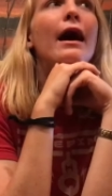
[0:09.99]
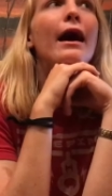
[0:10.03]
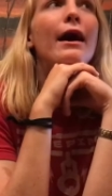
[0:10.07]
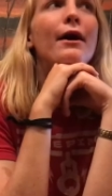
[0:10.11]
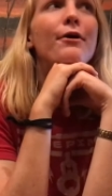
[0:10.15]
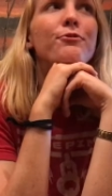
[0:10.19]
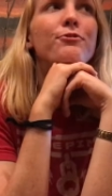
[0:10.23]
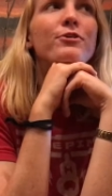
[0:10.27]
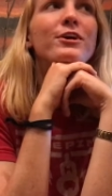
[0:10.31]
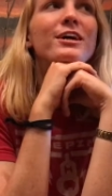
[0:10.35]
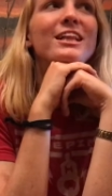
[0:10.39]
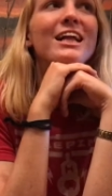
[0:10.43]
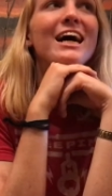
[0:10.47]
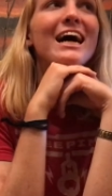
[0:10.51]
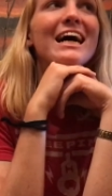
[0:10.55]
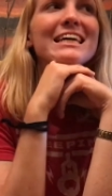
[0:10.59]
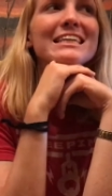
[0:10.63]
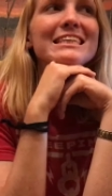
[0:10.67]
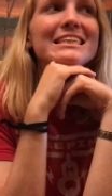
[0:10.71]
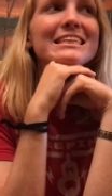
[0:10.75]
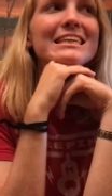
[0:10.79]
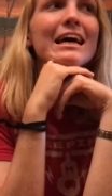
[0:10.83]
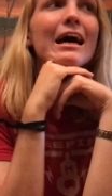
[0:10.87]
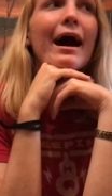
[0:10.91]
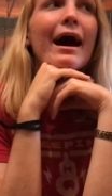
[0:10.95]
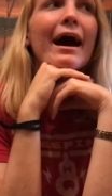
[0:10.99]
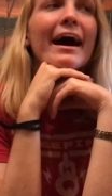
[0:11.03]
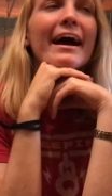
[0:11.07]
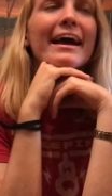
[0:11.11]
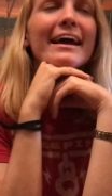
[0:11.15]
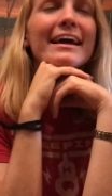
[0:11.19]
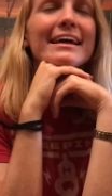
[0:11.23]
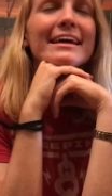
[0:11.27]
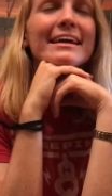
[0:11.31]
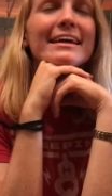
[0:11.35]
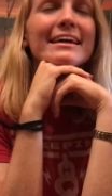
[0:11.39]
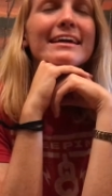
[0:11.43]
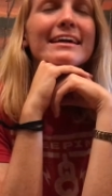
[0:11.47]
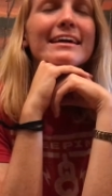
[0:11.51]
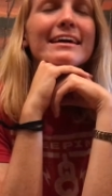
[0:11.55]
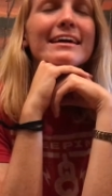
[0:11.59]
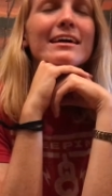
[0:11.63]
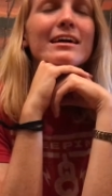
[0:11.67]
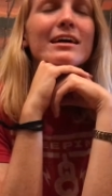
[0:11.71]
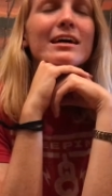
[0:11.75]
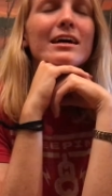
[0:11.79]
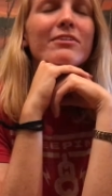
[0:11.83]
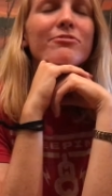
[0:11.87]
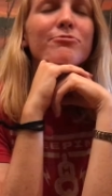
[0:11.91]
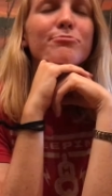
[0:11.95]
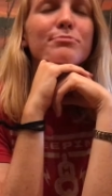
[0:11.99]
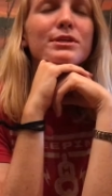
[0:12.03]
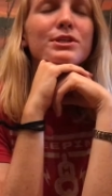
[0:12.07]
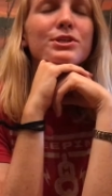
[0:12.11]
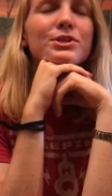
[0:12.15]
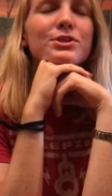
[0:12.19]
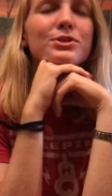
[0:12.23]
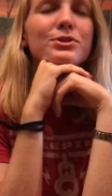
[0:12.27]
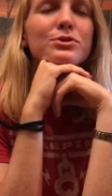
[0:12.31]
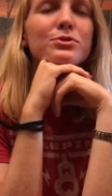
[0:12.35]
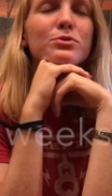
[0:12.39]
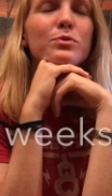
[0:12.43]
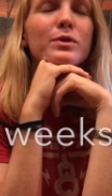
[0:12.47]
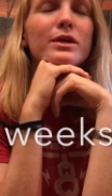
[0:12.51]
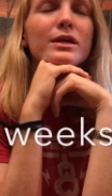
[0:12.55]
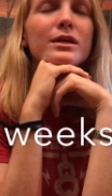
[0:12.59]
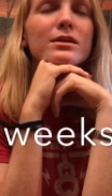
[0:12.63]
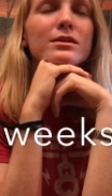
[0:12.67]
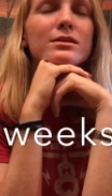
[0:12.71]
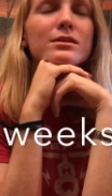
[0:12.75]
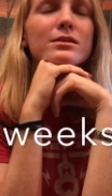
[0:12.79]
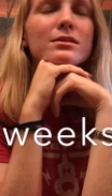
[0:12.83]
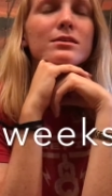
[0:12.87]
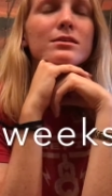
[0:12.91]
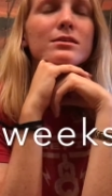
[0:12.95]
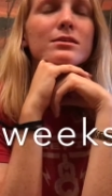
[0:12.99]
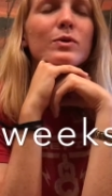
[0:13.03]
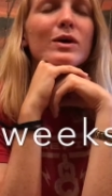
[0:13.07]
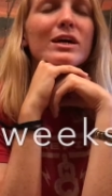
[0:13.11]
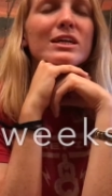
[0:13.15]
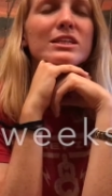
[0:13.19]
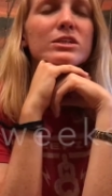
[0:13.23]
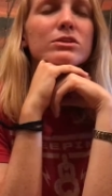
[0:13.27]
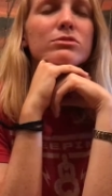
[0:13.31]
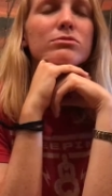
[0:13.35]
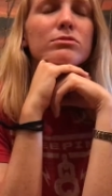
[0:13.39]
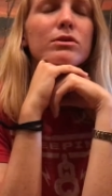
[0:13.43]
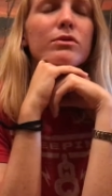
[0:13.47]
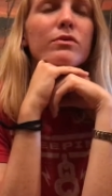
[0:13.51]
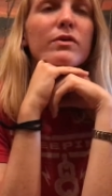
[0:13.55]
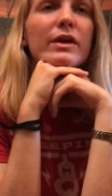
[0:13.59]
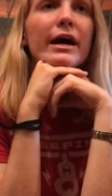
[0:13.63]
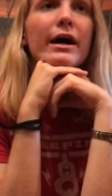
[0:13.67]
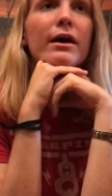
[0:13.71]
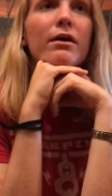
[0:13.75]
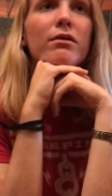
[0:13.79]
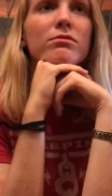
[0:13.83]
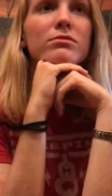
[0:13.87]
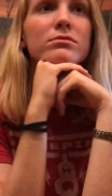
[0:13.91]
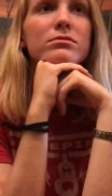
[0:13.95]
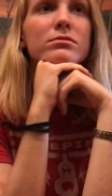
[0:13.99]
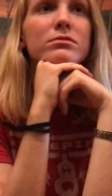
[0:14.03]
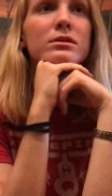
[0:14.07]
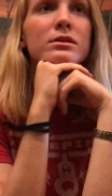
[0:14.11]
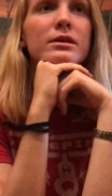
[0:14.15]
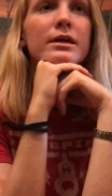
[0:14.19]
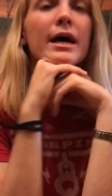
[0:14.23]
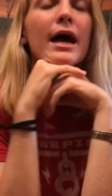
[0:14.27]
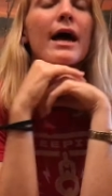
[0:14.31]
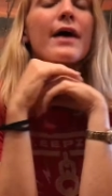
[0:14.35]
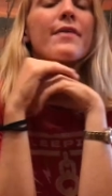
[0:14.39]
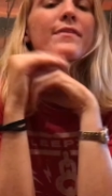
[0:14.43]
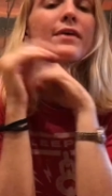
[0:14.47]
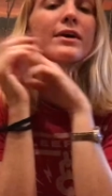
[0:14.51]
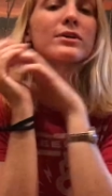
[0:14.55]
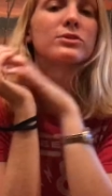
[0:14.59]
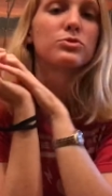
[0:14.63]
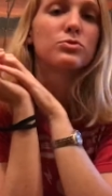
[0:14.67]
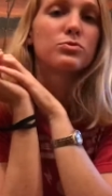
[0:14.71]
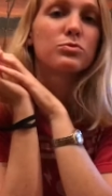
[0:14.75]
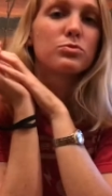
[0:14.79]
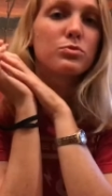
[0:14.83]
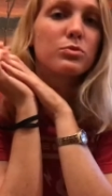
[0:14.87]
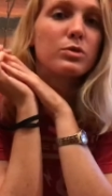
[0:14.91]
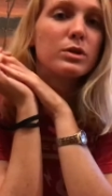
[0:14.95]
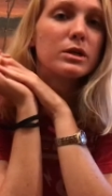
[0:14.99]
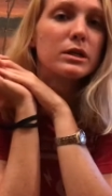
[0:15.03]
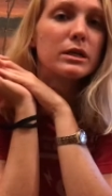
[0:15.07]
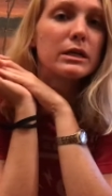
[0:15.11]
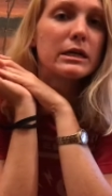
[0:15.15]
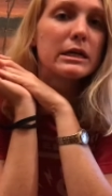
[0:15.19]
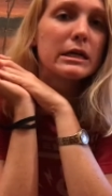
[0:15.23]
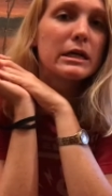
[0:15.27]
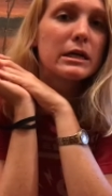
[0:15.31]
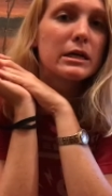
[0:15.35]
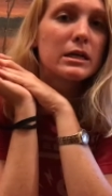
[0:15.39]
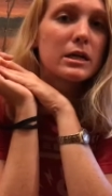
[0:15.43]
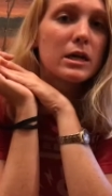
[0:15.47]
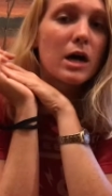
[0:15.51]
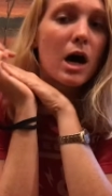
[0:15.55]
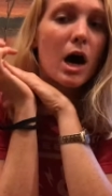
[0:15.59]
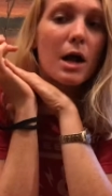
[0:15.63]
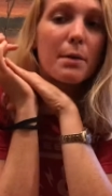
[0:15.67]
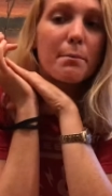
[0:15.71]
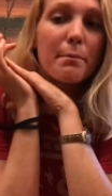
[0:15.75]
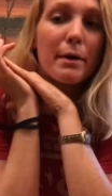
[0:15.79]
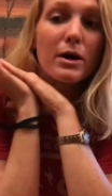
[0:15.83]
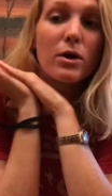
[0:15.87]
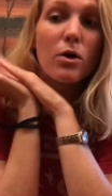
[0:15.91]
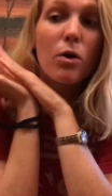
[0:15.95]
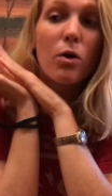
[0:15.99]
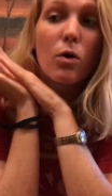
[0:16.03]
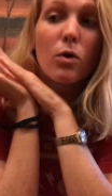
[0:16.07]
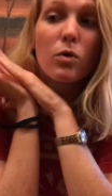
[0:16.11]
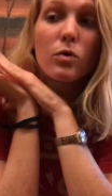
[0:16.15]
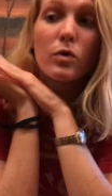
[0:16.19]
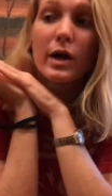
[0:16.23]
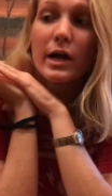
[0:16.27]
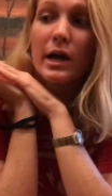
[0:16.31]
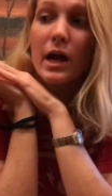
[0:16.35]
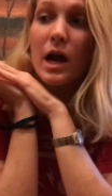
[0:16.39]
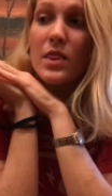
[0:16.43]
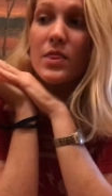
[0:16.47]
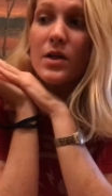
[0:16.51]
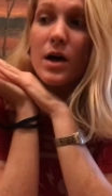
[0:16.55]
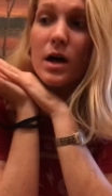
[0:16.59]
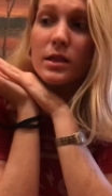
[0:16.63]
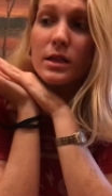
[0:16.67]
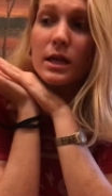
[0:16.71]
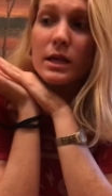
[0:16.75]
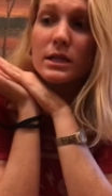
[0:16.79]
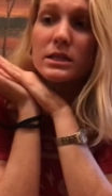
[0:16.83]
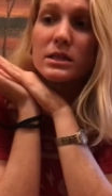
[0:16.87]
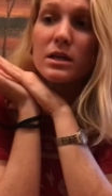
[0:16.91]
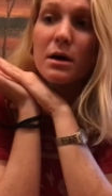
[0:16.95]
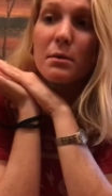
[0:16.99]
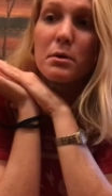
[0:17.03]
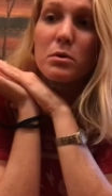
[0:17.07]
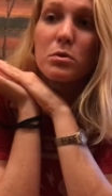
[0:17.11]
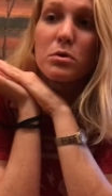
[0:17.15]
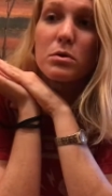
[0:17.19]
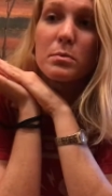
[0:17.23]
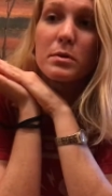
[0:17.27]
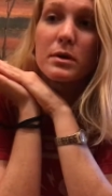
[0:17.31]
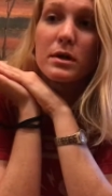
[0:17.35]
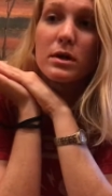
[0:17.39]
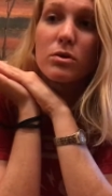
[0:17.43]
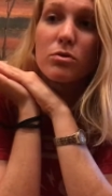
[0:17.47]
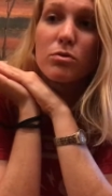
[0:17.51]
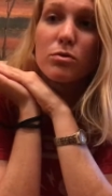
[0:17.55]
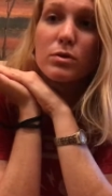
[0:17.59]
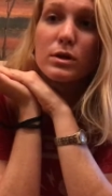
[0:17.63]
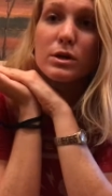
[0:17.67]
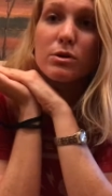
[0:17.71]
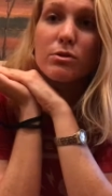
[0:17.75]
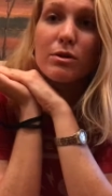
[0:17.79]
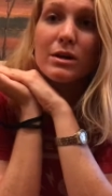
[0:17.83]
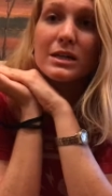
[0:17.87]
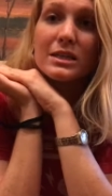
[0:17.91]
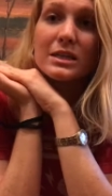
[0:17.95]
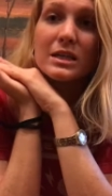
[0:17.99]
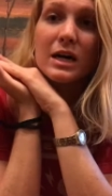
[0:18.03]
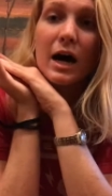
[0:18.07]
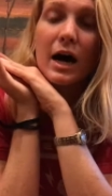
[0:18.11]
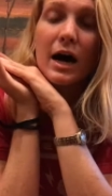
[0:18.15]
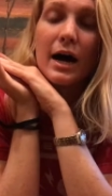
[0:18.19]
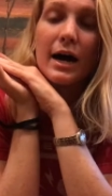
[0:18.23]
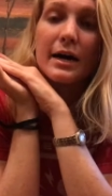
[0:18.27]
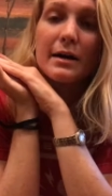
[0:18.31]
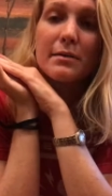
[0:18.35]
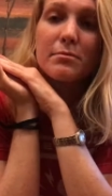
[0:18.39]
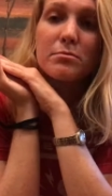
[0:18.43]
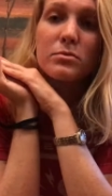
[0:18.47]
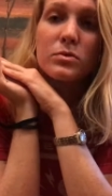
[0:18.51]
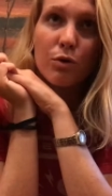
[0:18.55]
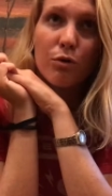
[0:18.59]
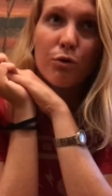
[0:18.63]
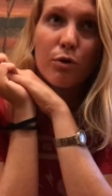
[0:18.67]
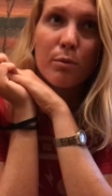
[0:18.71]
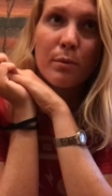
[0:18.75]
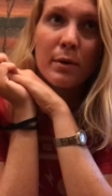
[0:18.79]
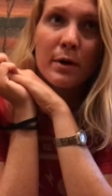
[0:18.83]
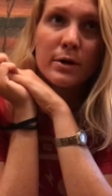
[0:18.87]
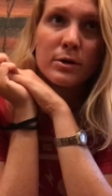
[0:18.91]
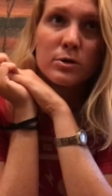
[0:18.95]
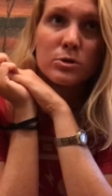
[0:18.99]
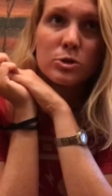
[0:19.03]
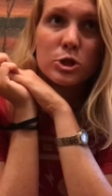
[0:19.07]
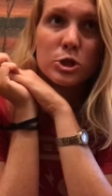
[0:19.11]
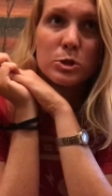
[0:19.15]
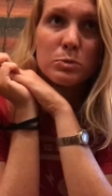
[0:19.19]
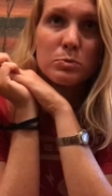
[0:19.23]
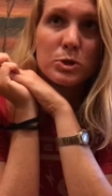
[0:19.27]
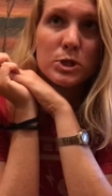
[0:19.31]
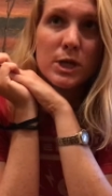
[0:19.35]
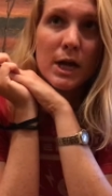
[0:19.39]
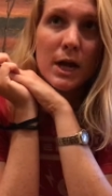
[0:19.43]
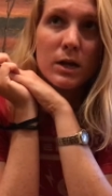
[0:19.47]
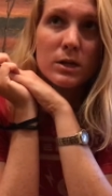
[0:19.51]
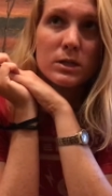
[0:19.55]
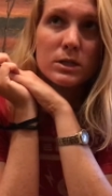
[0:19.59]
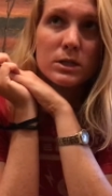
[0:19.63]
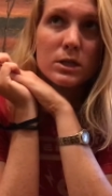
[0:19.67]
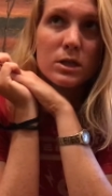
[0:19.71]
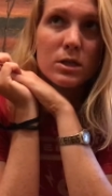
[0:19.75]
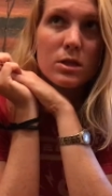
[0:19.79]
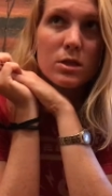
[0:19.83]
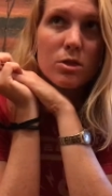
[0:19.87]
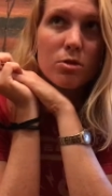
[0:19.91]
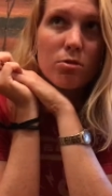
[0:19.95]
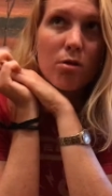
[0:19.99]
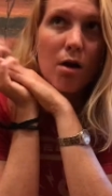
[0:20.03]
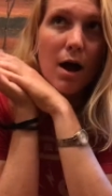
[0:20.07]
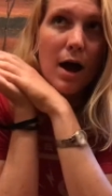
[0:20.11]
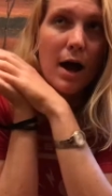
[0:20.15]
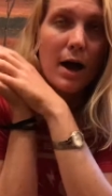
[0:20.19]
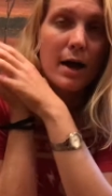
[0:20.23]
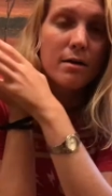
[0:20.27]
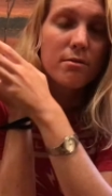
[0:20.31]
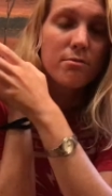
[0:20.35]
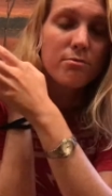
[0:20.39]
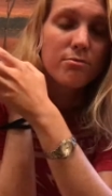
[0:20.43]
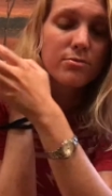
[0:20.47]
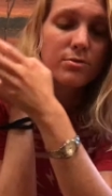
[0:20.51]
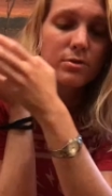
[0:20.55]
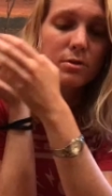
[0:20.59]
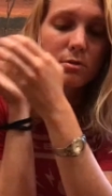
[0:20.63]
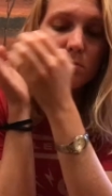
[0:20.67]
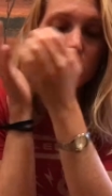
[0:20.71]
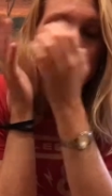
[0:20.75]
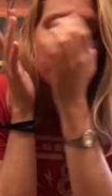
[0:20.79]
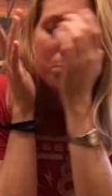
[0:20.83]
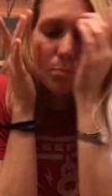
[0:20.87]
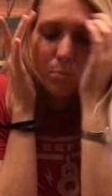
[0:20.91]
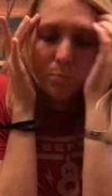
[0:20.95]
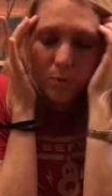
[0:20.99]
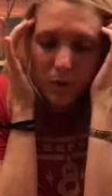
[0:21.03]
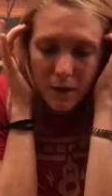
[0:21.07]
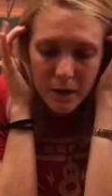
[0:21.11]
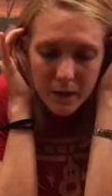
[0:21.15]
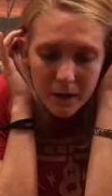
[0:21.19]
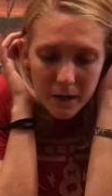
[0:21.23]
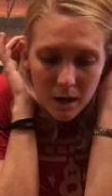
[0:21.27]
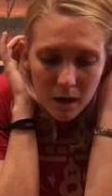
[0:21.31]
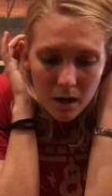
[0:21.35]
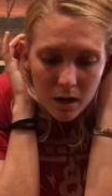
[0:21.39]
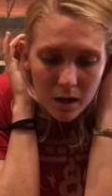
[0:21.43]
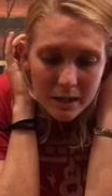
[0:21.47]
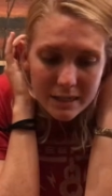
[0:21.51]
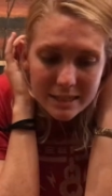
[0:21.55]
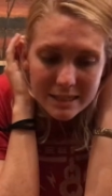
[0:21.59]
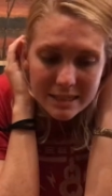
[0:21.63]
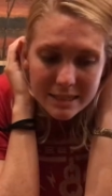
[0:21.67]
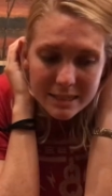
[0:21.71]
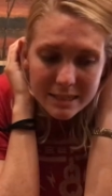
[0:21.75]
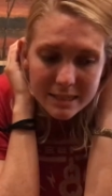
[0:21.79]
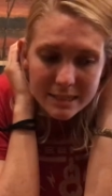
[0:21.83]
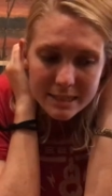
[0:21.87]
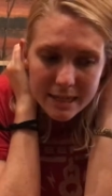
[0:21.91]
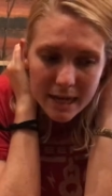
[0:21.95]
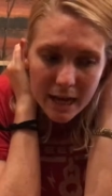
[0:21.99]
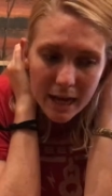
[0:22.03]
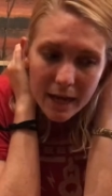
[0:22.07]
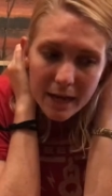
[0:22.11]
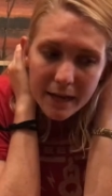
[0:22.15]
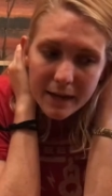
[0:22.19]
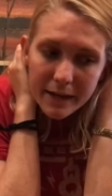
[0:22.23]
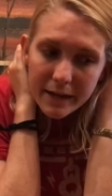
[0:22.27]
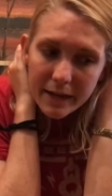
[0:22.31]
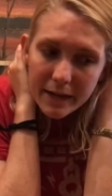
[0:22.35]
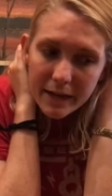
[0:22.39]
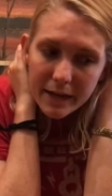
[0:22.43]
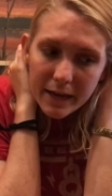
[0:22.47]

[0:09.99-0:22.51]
I realized I have missed 2 weeks twice in a row now, and that's really not my goal, and I thought that summer would be a really great time for my YouTube channel to thrive, but instead